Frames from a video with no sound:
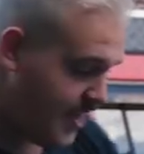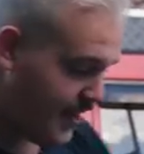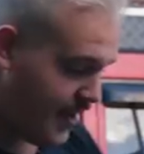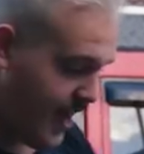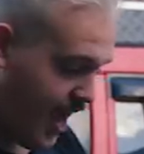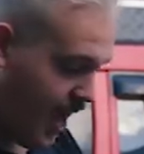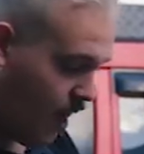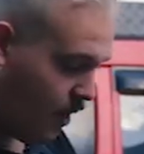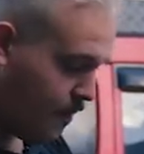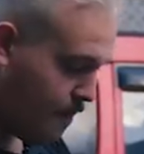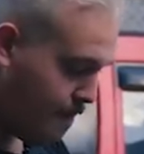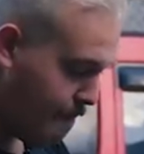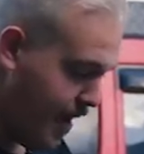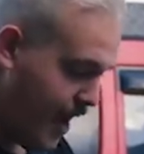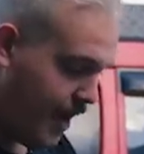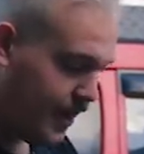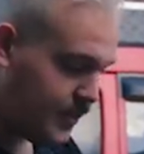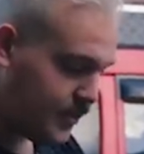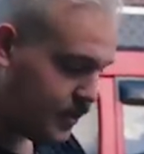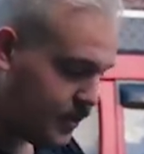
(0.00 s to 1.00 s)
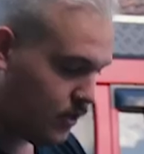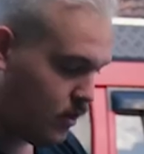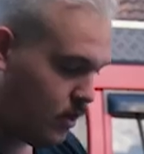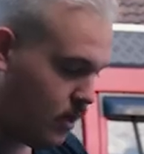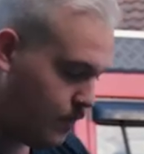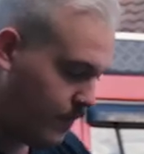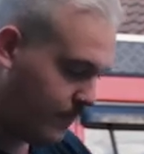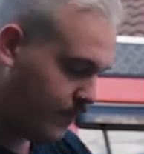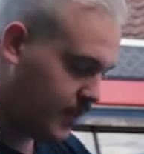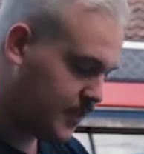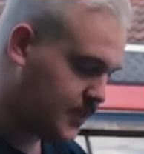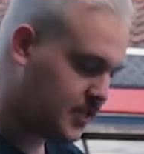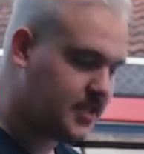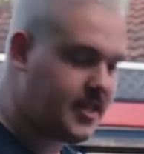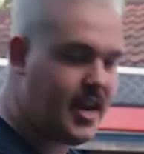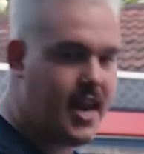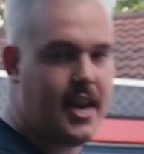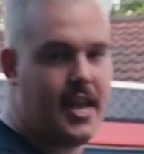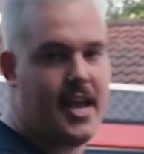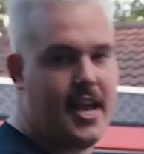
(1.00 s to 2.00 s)
Now, mounted to it, we've got a
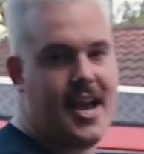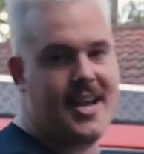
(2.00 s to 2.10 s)
STEDI